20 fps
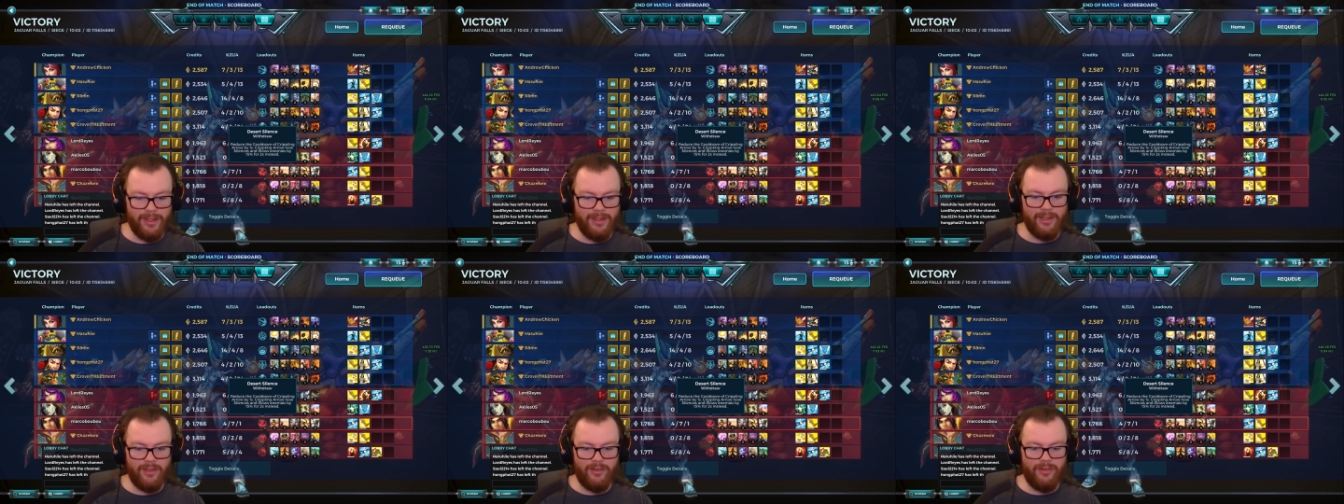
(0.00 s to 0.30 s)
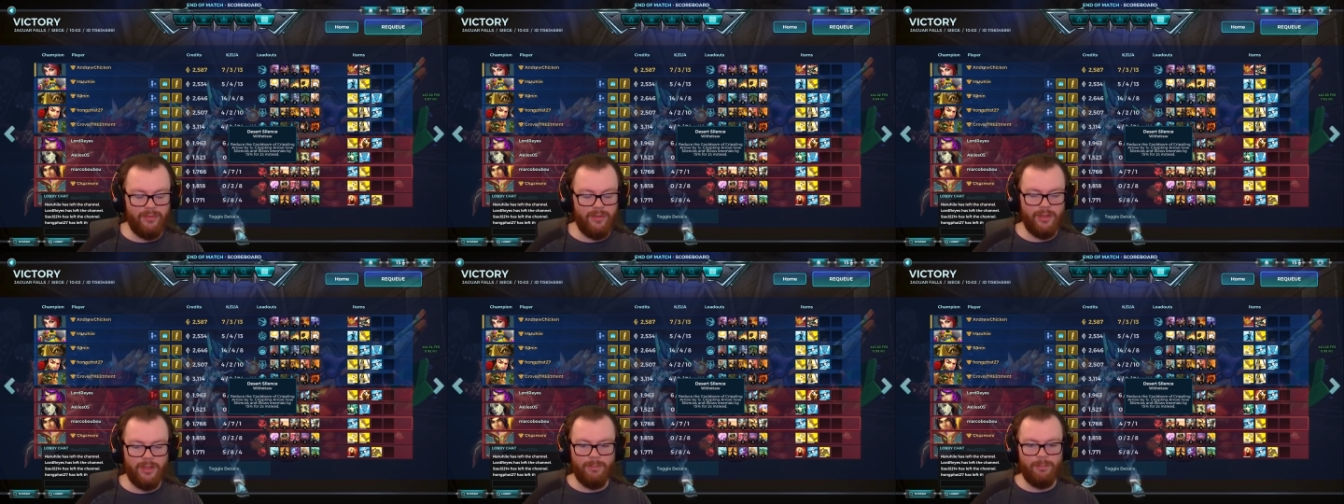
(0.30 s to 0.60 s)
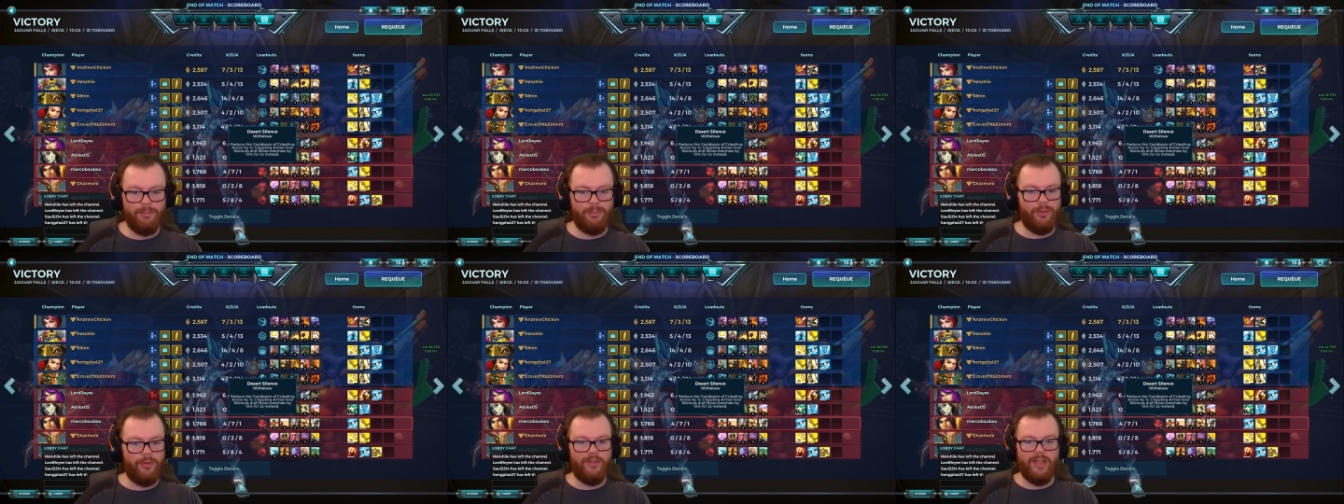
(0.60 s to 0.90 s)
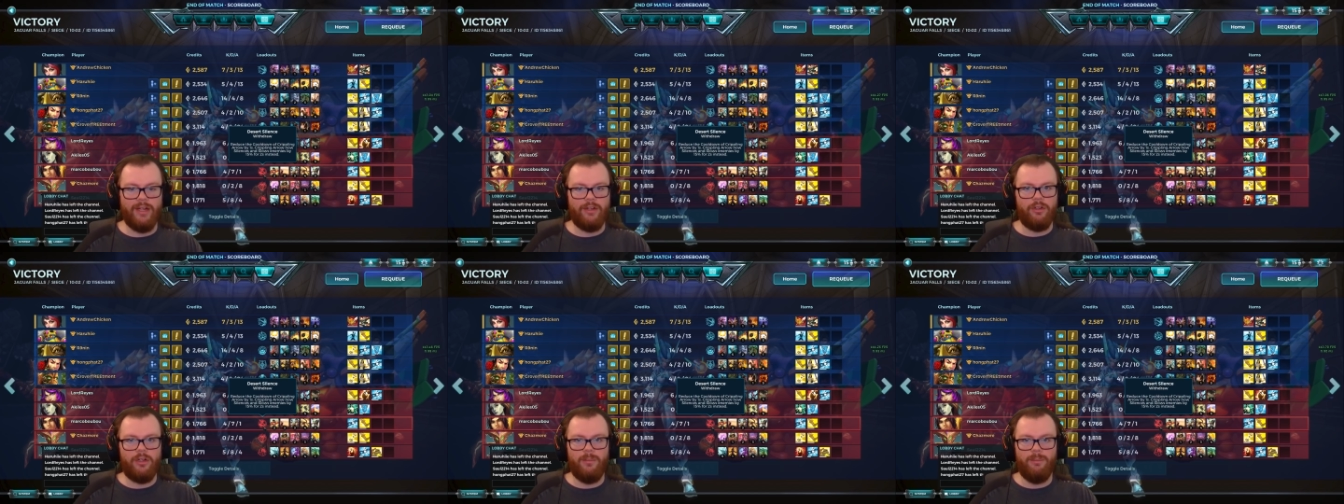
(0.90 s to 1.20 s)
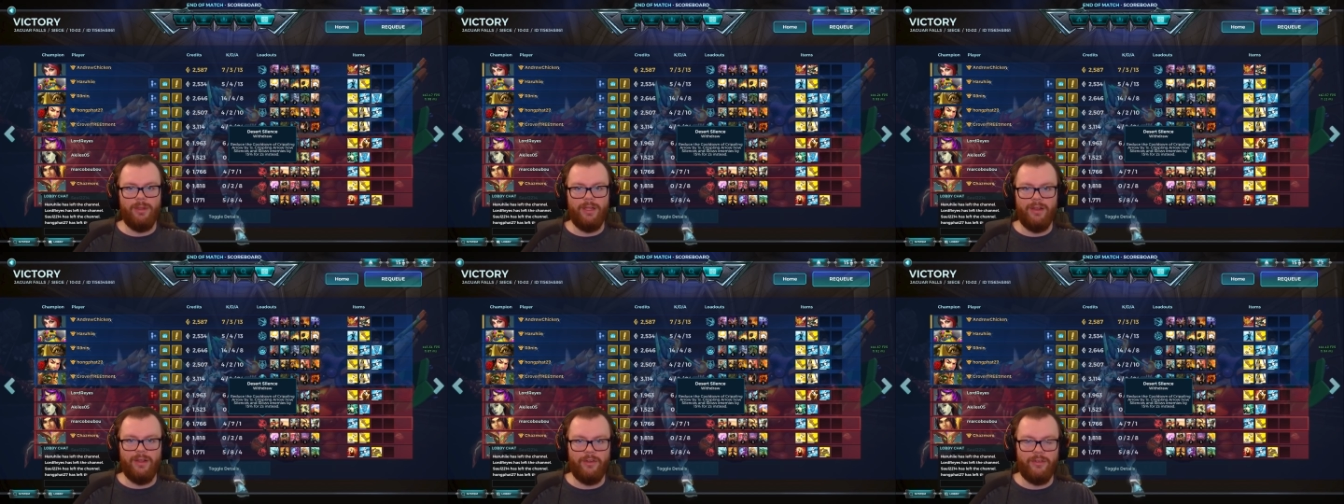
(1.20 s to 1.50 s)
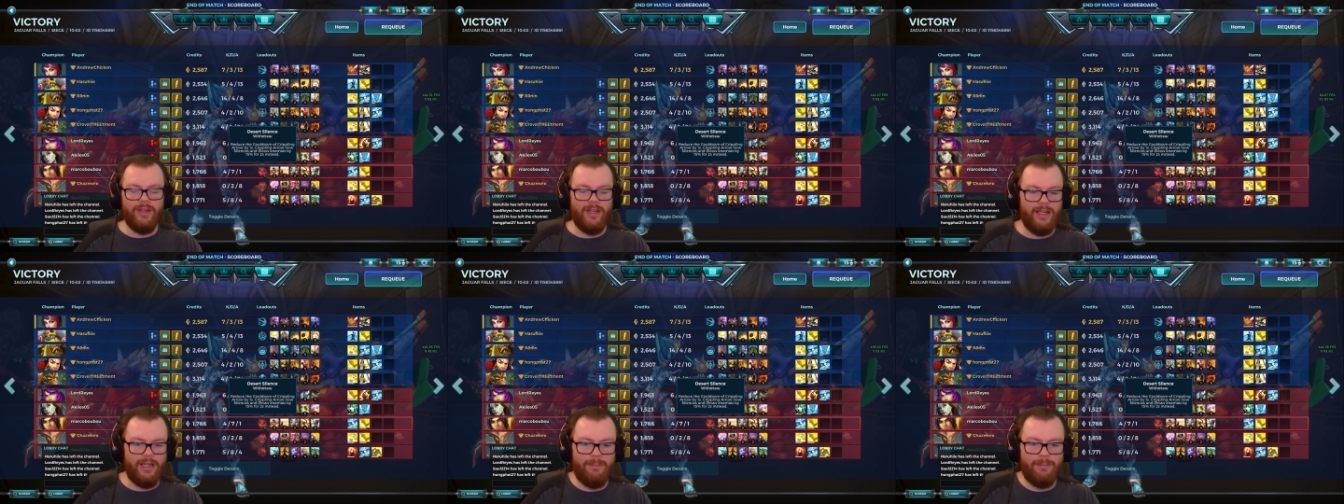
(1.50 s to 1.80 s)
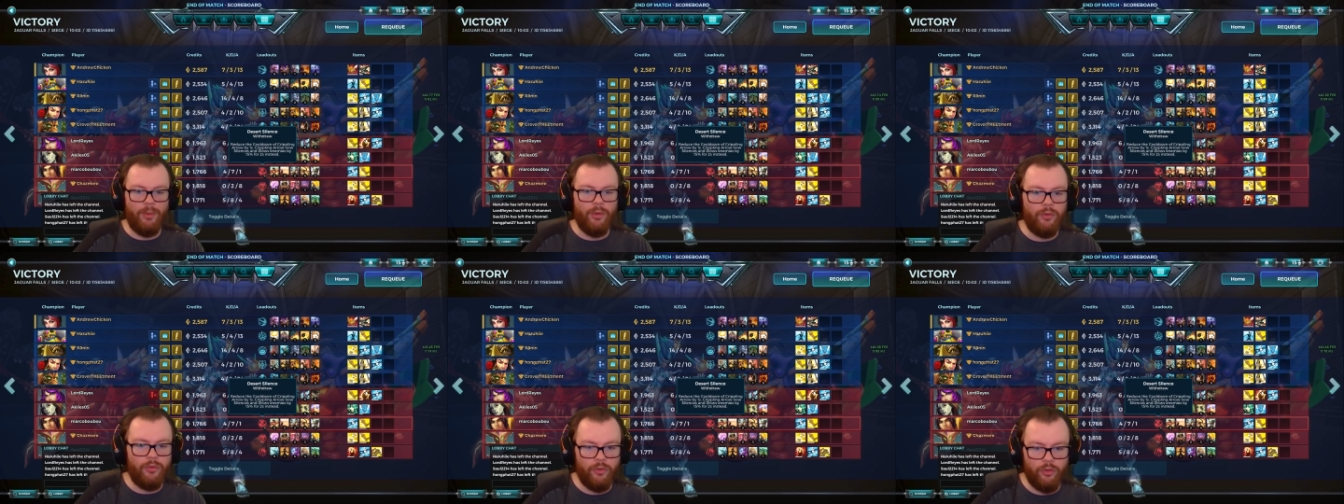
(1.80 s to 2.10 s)
It doesn't even protect her completely. It's not like a
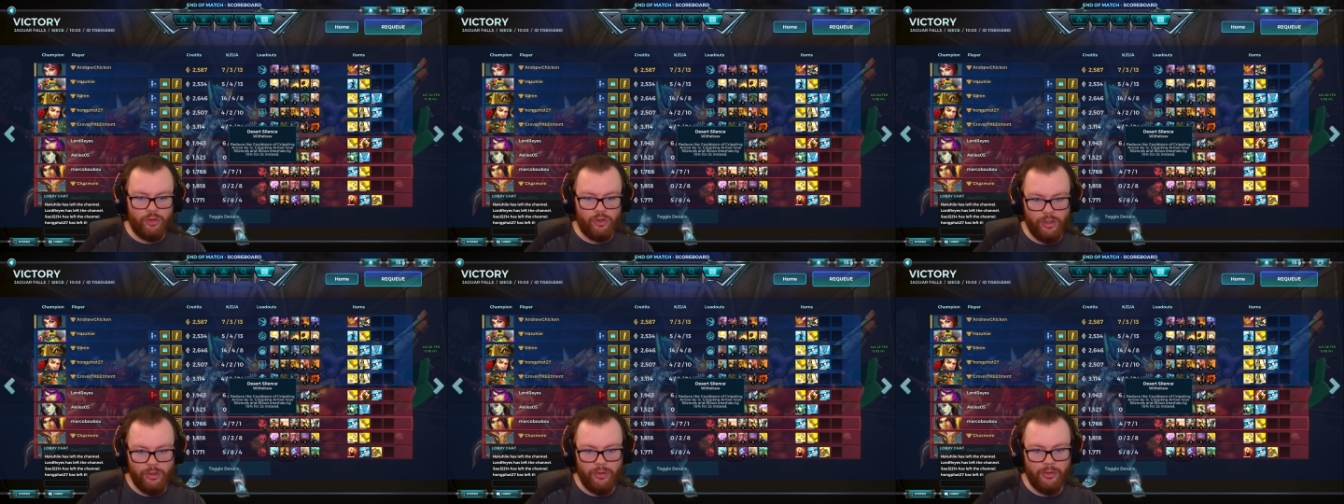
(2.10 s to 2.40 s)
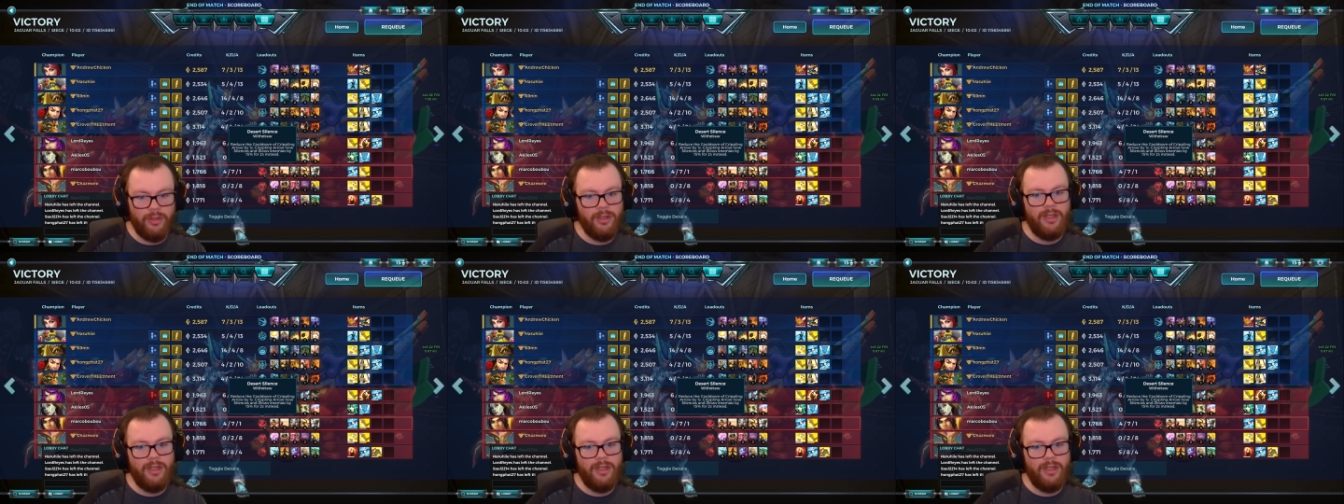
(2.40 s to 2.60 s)
personal shield.